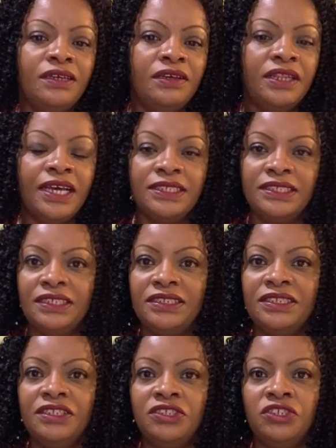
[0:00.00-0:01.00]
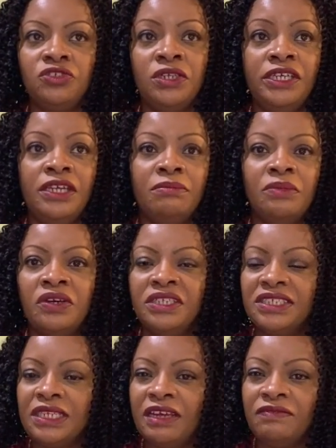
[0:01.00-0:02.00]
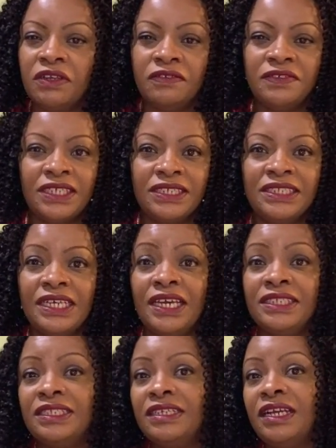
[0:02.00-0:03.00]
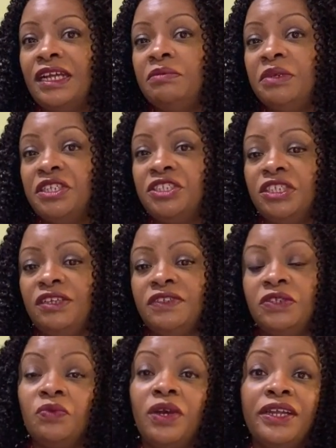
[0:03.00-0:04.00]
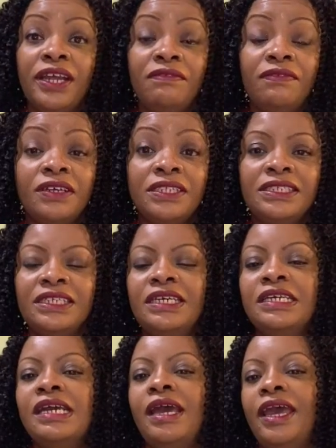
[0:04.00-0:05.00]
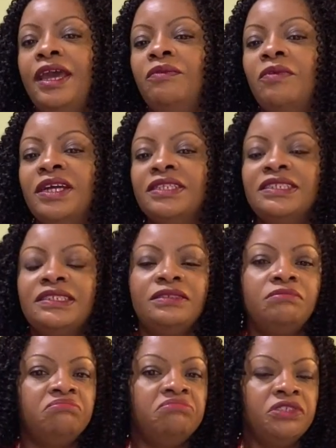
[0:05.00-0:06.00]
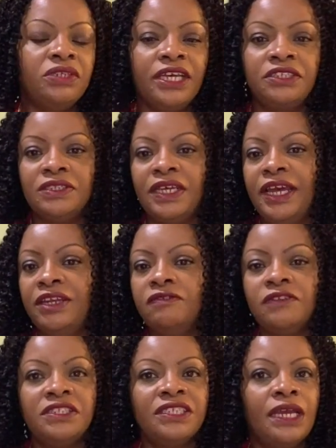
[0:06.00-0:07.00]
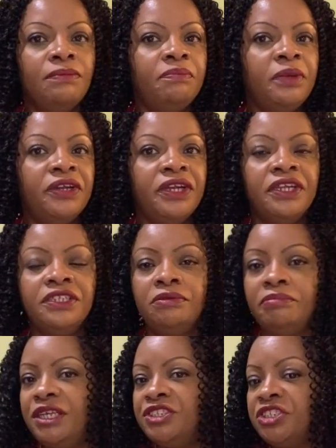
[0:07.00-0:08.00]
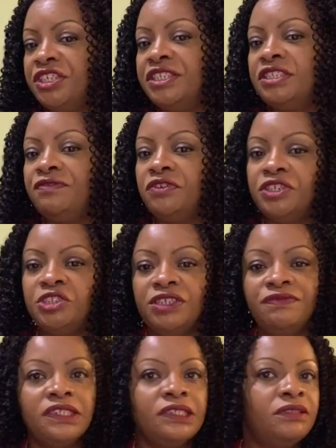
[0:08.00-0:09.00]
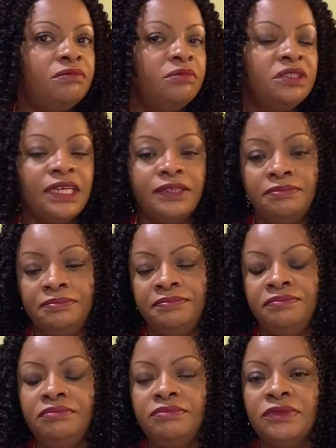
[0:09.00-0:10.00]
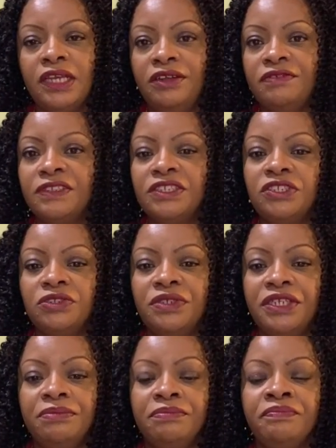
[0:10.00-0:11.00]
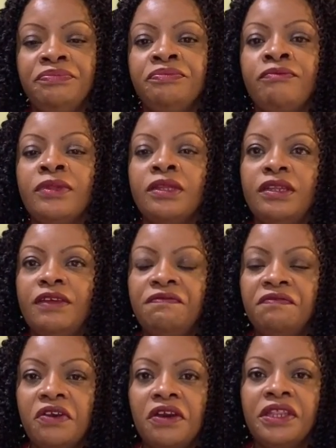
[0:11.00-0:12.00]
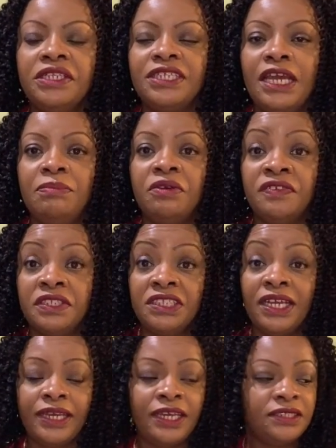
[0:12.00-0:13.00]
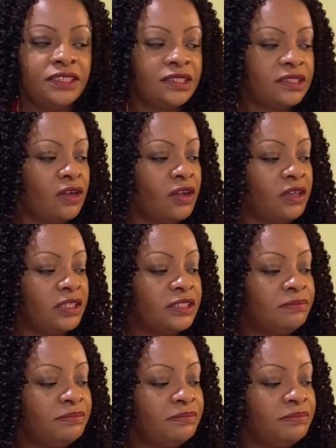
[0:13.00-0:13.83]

that's it. It's usually a modest level of success that can be achieved in one effort. And once you get to the end of the time period, you measure it. If you achieved it, done. End of the story. The fourth type of a target is called